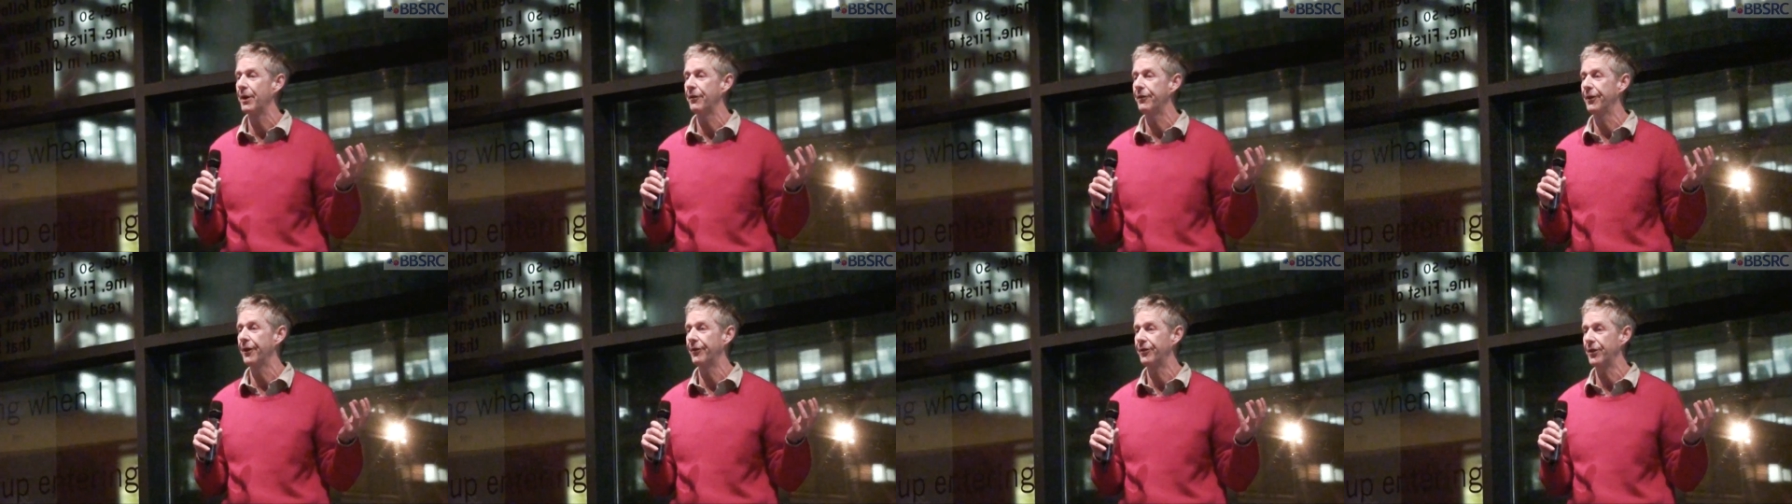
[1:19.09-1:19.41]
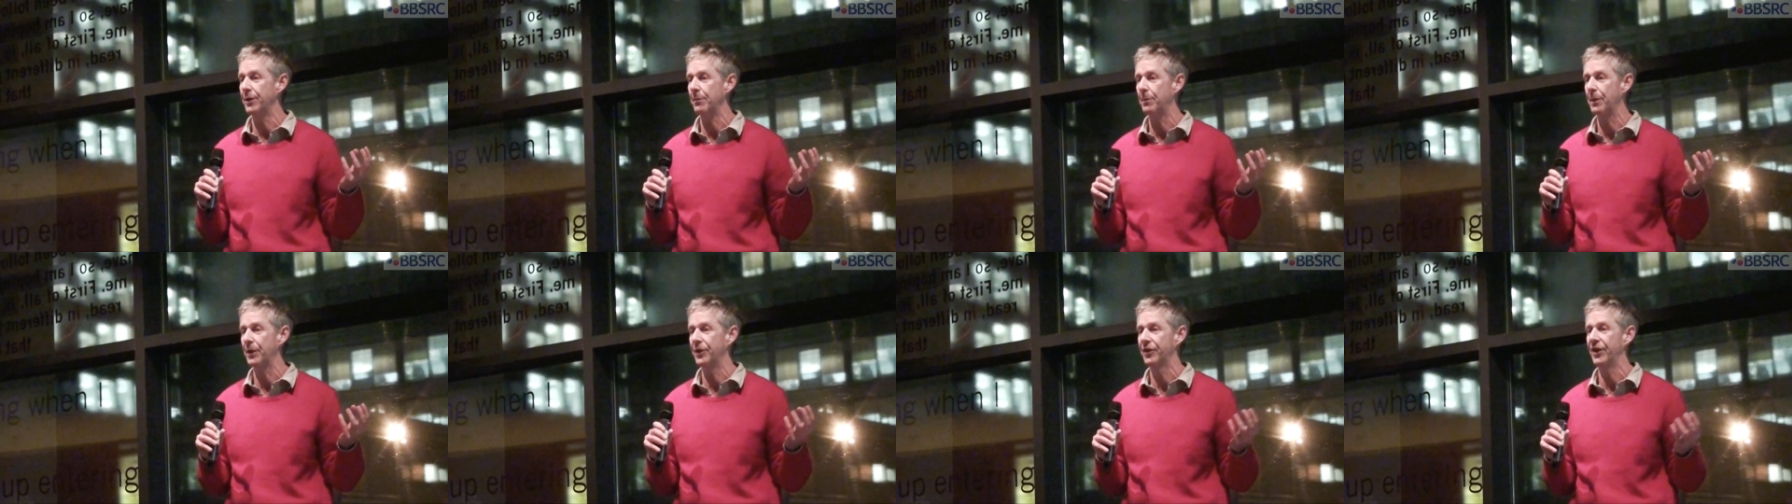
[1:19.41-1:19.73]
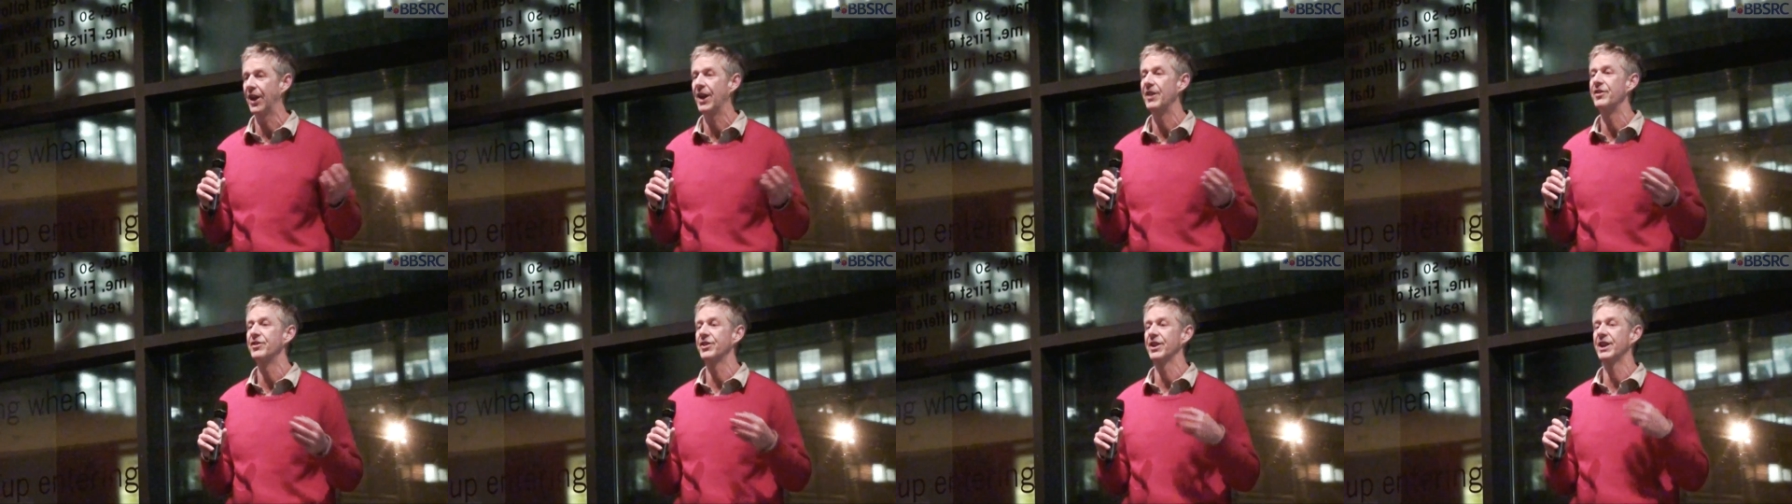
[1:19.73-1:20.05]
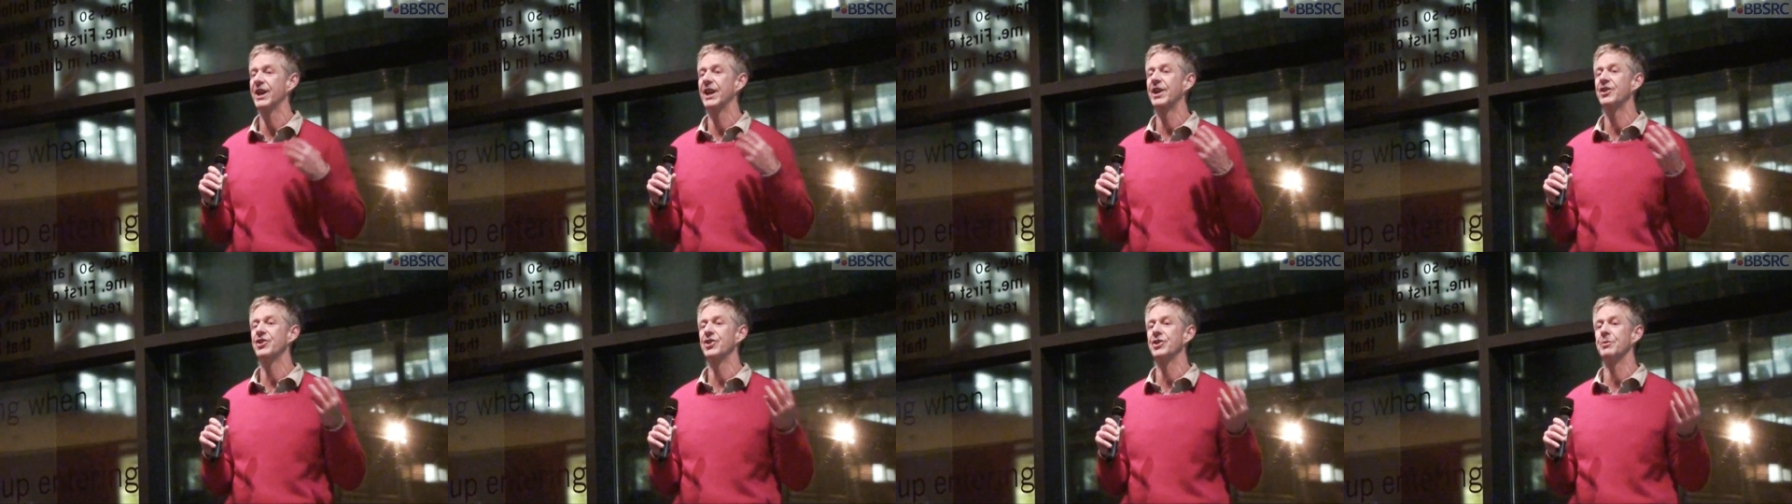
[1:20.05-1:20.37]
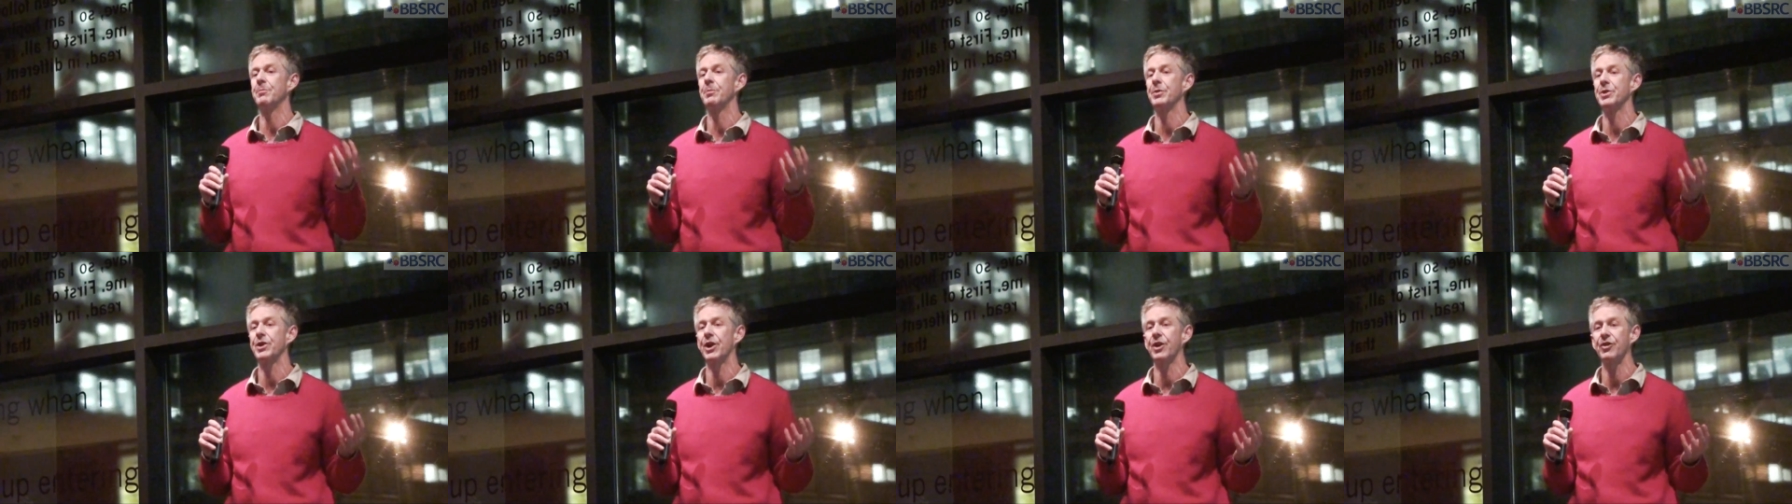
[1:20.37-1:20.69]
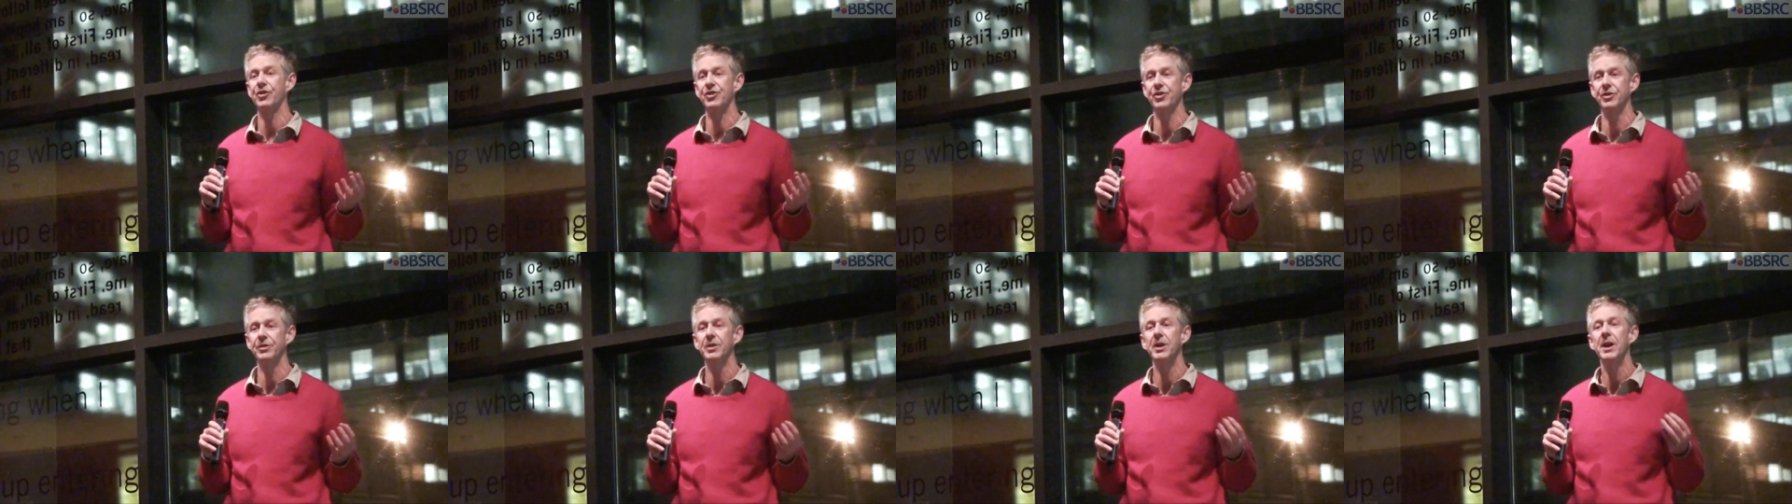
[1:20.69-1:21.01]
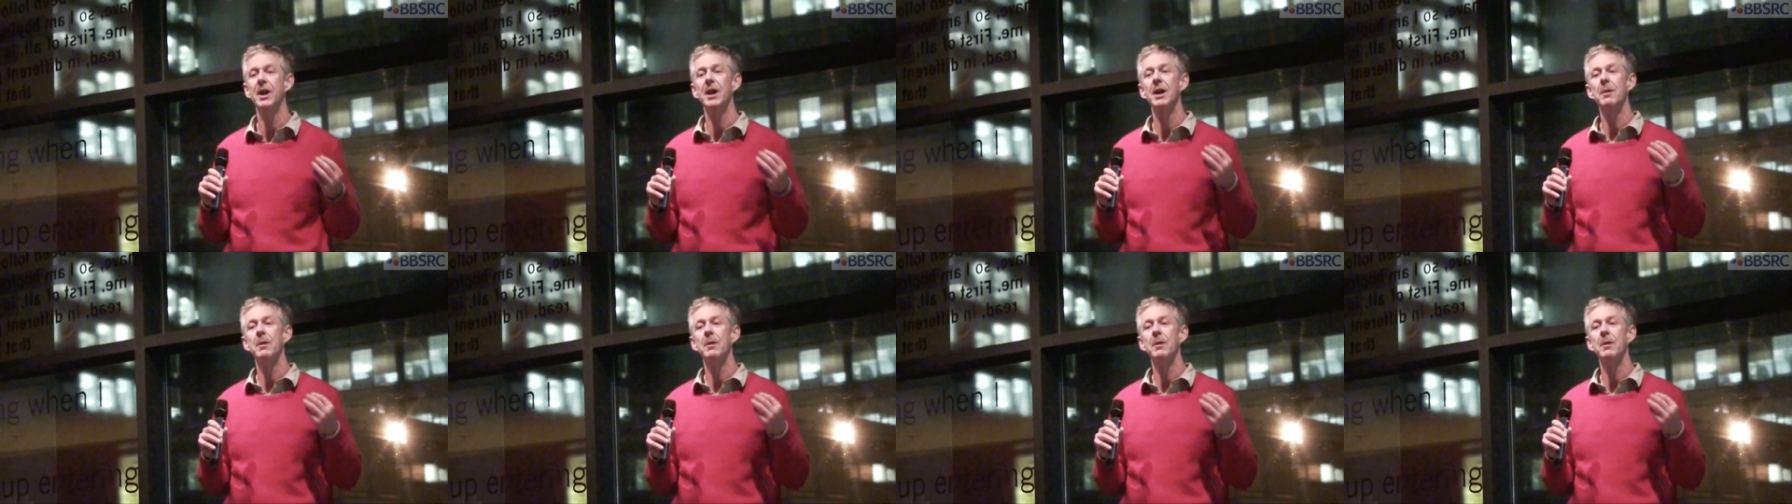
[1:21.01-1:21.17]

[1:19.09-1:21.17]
50% and energy production